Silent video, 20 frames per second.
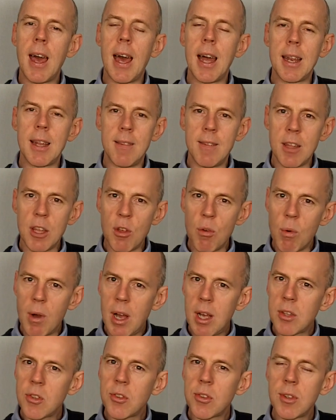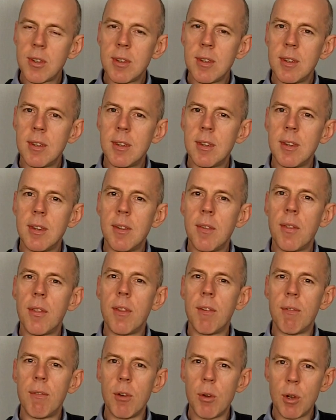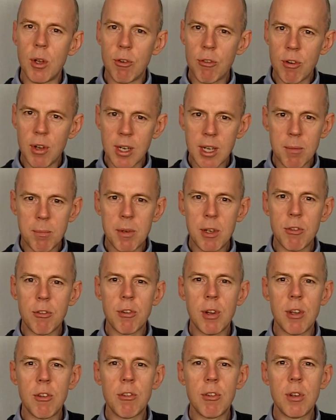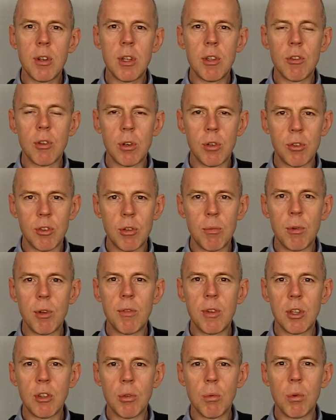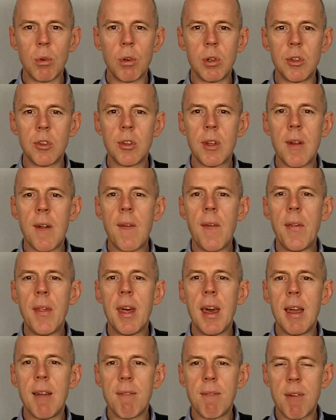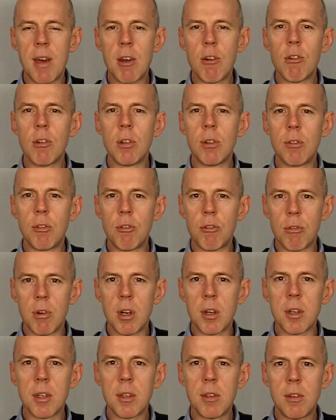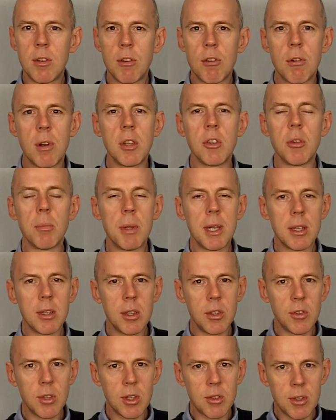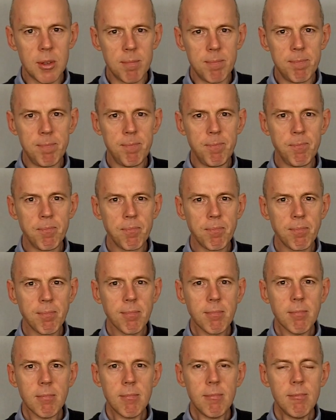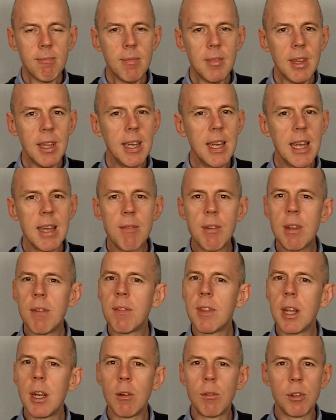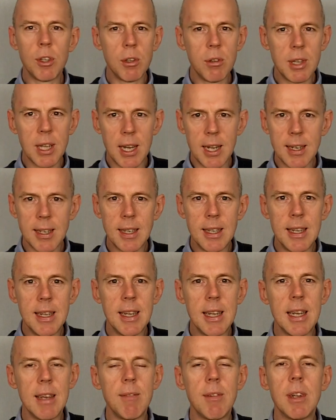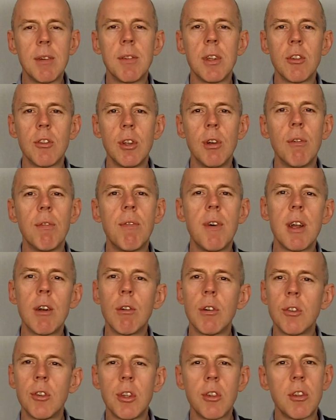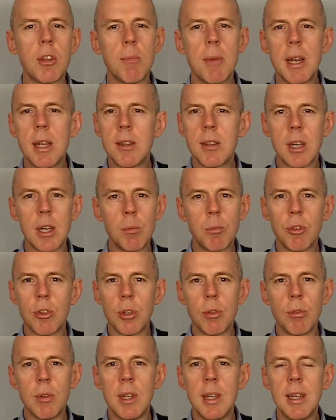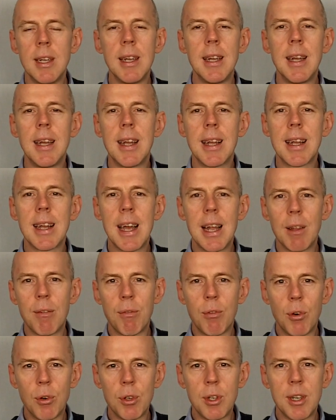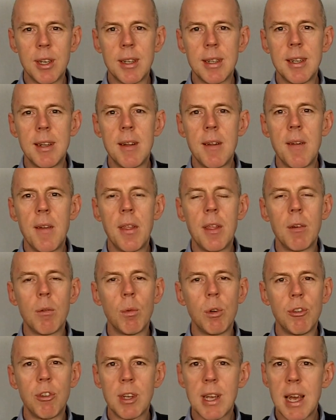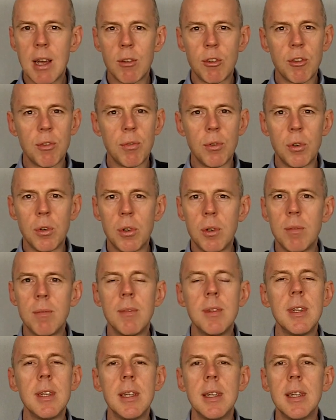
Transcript: And in the US, the Food and Drug Administration is also moving towards a federal drug traceability system. Even if they don't do that, even if there's no federal system anytime soon, California, which accounts for